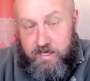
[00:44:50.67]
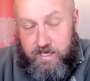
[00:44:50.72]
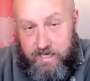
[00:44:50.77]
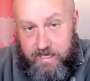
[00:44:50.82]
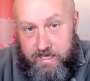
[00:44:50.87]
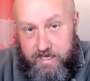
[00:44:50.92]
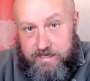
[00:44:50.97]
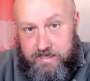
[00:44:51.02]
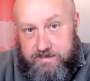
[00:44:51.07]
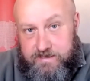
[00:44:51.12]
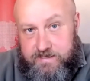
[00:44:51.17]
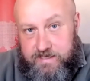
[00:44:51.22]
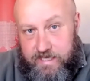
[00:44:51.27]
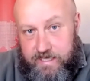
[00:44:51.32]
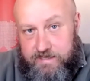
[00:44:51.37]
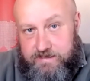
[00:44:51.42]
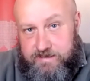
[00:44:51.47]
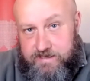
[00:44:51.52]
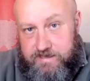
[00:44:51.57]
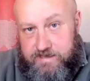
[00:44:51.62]

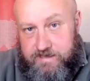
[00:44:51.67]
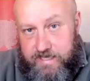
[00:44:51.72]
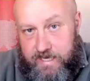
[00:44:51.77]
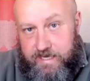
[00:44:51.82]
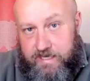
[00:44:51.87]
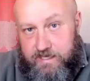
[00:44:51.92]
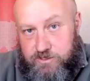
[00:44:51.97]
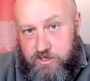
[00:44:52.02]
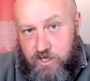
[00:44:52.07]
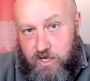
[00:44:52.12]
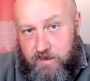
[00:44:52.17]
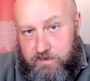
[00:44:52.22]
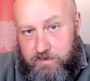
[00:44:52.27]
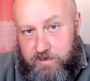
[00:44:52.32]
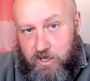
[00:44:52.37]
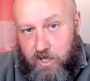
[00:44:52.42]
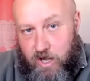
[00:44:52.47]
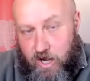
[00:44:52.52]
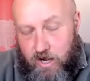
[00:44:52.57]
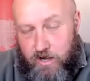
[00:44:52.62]
is that
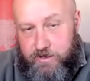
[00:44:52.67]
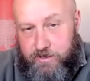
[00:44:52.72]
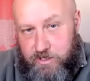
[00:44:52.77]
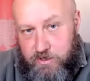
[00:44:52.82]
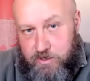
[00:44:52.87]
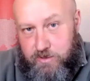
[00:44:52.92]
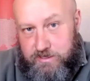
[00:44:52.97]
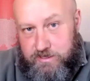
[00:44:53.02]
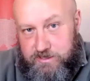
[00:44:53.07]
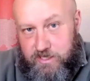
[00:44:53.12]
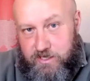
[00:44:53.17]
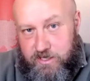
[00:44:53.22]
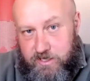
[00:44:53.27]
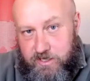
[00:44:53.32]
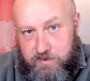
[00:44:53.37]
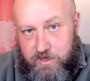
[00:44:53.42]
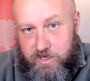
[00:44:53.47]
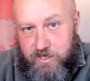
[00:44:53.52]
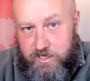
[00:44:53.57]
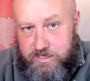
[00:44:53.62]
example. Are you as a
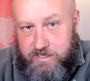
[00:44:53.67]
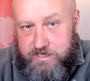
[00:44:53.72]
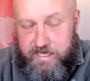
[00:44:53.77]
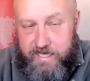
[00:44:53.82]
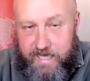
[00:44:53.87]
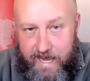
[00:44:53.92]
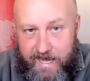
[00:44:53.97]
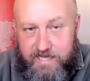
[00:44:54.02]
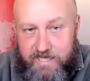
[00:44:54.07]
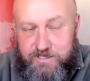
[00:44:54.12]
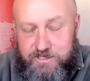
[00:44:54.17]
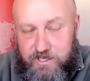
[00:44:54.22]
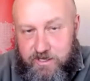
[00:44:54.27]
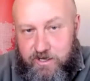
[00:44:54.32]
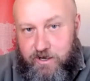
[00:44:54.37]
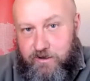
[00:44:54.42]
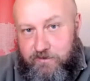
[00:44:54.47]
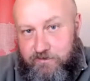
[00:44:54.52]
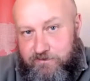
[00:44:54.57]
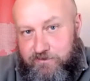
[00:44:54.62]
community actually
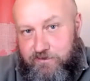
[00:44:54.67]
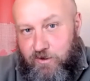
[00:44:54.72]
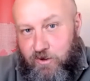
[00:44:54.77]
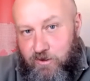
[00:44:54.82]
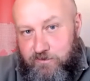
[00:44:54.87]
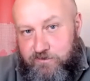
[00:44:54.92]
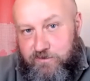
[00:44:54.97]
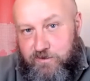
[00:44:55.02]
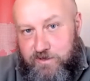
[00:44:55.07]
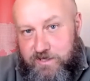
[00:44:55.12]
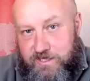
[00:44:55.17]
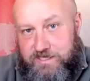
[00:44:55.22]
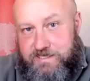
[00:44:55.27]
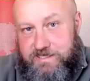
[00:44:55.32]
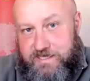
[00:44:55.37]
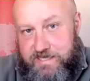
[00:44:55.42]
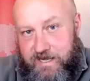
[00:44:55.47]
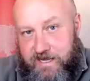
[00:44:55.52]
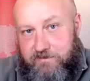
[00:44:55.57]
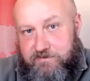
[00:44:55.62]
going to fall for this
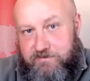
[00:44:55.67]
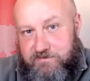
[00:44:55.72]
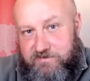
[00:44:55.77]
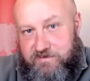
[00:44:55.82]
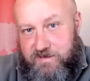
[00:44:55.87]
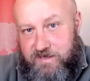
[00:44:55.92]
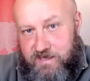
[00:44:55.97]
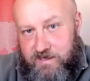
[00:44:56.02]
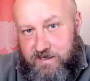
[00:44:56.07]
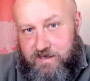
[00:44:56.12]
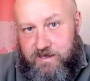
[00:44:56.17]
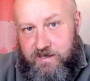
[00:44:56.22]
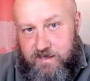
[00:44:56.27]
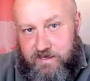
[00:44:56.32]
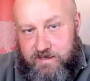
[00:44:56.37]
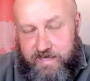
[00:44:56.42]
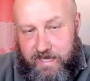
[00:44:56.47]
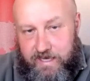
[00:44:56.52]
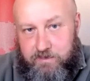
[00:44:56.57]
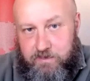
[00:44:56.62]
stuff
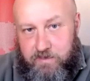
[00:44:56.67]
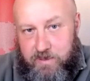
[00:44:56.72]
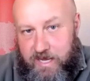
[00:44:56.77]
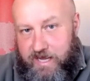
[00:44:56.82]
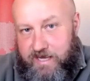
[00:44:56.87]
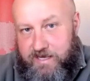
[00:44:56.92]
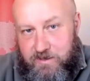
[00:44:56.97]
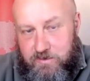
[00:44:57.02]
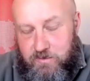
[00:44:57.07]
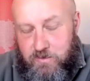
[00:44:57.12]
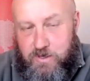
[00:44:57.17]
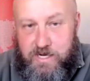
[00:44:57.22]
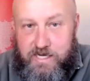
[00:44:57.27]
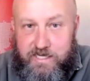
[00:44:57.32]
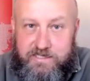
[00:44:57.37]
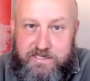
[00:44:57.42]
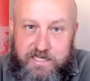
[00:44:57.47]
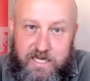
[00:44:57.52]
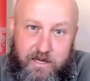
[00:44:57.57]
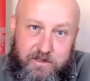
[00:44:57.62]
that black and
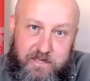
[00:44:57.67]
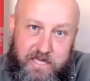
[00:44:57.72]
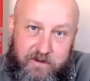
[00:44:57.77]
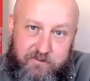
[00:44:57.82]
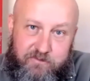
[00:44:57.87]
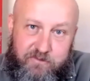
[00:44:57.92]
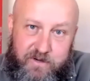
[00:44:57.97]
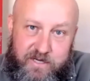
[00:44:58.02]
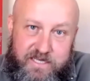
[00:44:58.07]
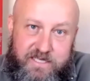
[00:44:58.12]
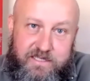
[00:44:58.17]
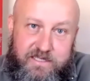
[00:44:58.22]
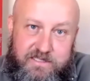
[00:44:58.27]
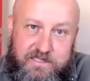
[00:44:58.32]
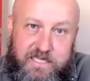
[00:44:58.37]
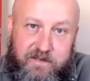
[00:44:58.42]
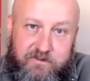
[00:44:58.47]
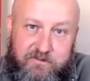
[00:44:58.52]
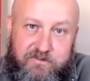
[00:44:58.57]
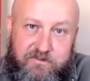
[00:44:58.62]
white South
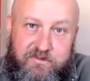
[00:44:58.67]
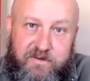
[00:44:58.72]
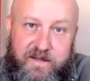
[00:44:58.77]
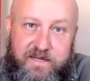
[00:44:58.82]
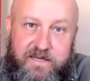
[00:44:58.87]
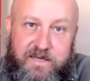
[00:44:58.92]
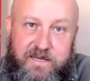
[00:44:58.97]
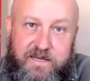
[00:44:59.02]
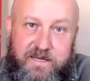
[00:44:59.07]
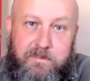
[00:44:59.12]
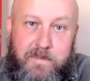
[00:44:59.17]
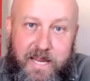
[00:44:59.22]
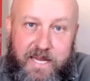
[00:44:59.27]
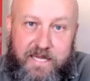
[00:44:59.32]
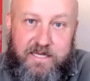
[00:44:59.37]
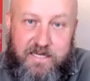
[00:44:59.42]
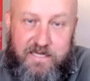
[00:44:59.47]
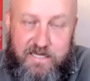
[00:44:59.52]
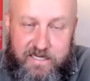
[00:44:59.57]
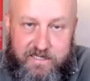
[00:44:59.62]
Africans have
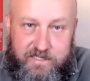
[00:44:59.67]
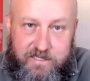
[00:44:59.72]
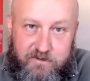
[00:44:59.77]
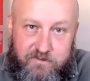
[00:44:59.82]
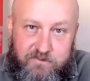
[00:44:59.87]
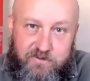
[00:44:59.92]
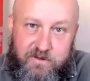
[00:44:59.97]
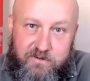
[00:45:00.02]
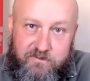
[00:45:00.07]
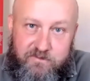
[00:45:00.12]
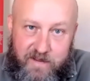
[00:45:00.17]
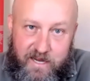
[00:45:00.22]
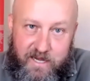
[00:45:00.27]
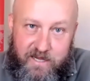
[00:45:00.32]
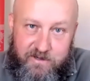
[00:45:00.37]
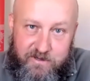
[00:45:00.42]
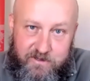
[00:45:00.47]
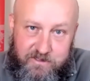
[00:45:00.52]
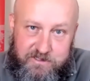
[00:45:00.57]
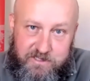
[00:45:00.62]
fundamentally different
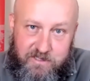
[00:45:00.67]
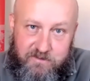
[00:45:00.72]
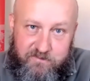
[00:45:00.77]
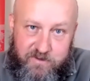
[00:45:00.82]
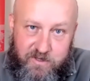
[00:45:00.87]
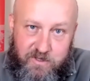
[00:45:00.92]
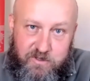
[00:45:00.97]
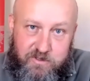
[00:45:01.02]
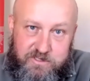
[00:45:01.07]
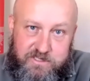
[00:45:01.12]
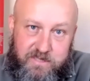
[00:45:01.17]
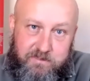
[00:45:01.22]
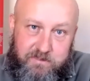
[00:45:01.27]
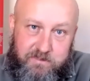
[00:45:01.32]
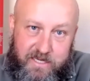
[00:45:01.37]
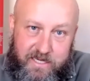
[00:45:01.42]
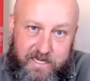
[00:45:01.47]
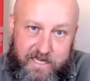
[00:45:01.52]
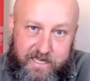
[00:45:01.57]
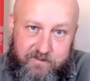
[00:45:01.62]
values and views and
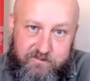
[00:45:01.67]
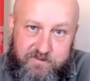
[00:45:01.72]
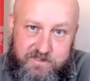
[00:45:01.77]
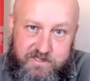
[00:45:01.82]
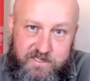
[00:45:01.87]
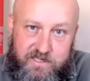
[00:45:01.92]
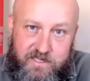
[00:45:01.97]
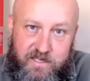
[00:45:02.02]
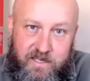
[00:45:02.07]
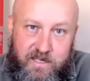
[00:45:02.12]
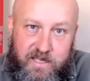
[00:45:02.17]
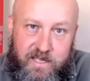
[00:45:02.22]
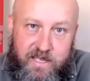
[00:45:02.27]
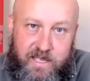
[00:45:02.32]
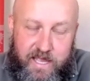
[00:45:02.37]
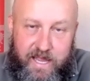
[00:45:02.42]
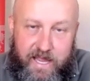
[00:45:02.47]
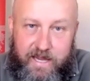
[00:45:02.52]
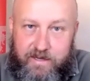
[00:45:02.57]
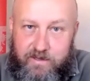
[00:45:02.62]
beliefs,
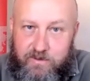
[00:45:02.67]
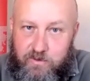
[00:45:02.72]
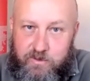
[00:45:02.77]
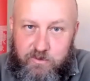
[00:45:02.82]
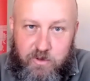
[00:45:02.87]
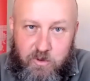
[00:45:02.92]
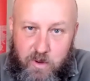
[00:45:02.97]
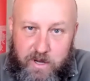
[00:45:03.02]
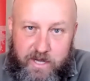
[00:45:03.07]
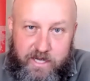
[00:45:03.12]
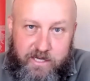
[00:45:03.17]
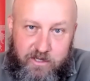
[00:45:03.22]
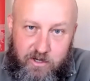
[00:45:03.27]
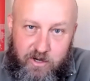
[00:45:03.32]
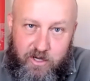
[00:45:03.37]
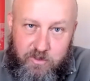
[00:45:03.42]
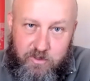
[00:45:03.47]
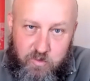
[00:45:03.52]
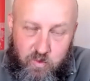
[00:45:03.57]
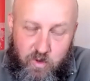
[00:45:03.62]
and the one
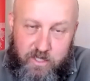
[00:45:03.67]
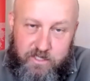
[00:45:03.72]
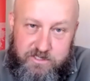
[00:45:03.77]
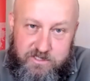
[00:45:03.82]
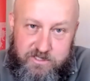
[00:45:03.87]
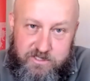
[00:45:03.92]
lot wants to